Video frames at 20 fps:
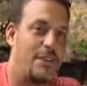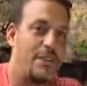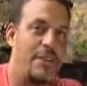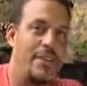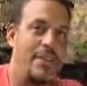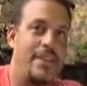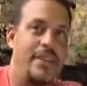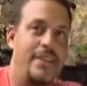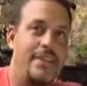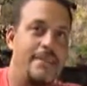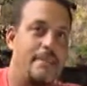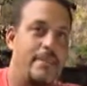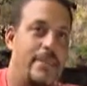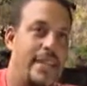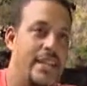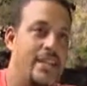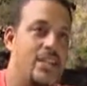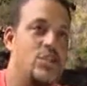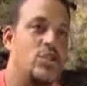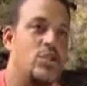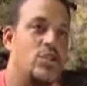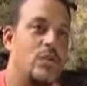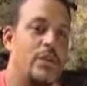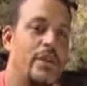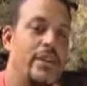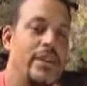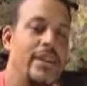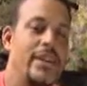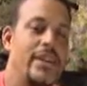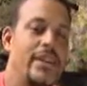thoroughly
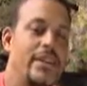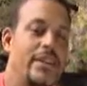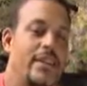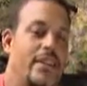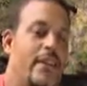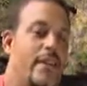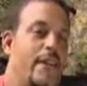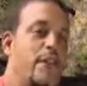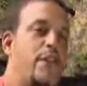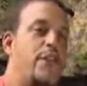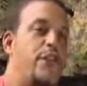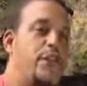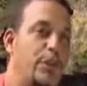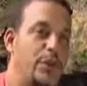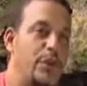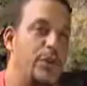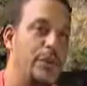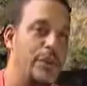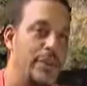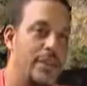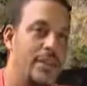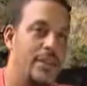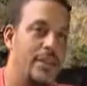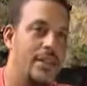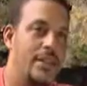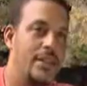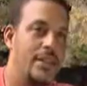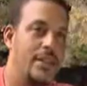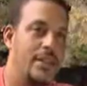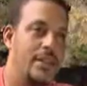enjoying food
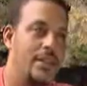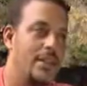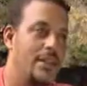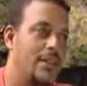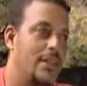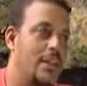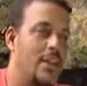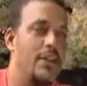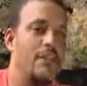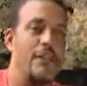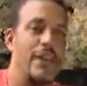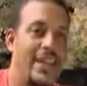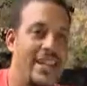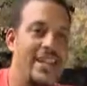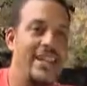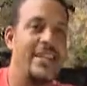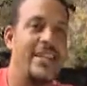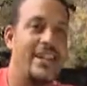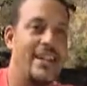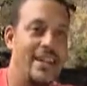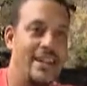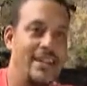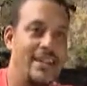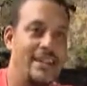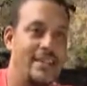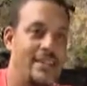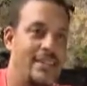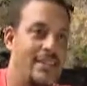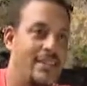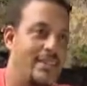of any
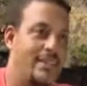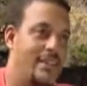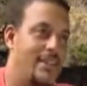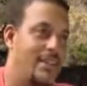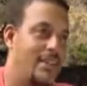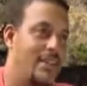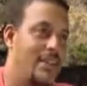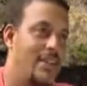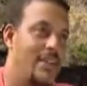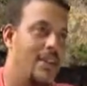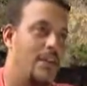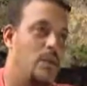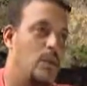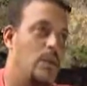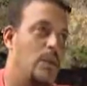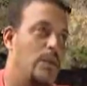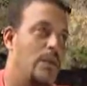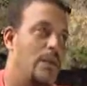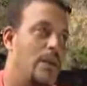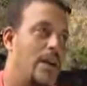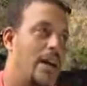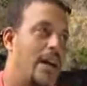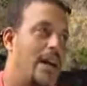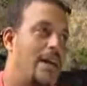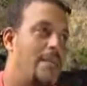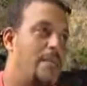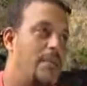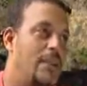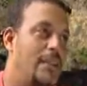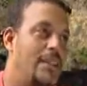kind.
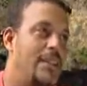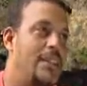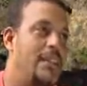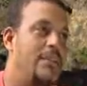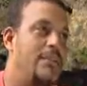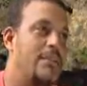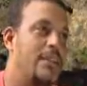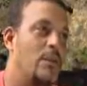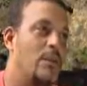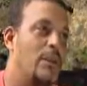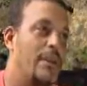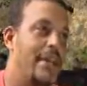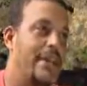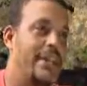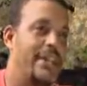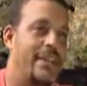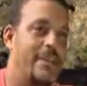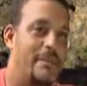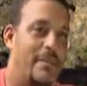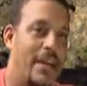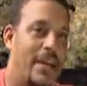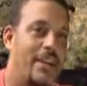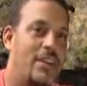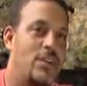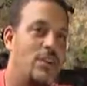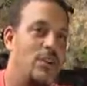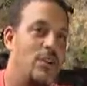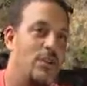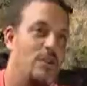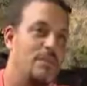I believe that when I get
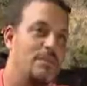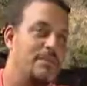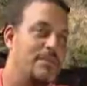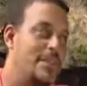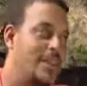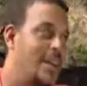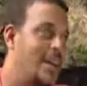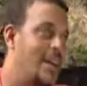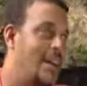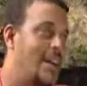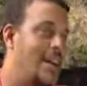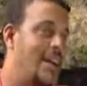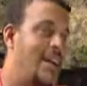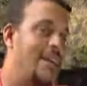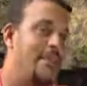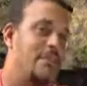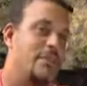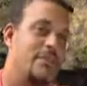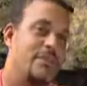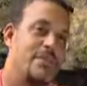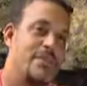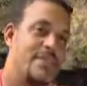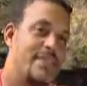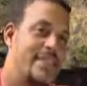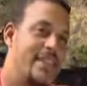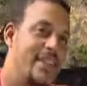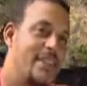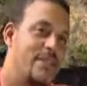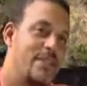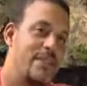back home, I'm going to
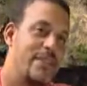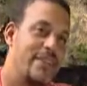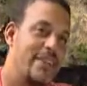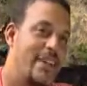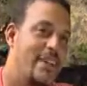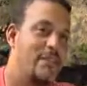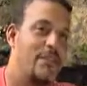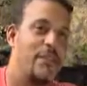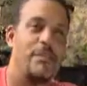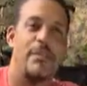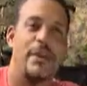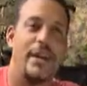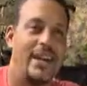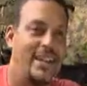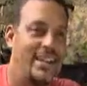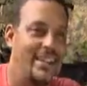savor every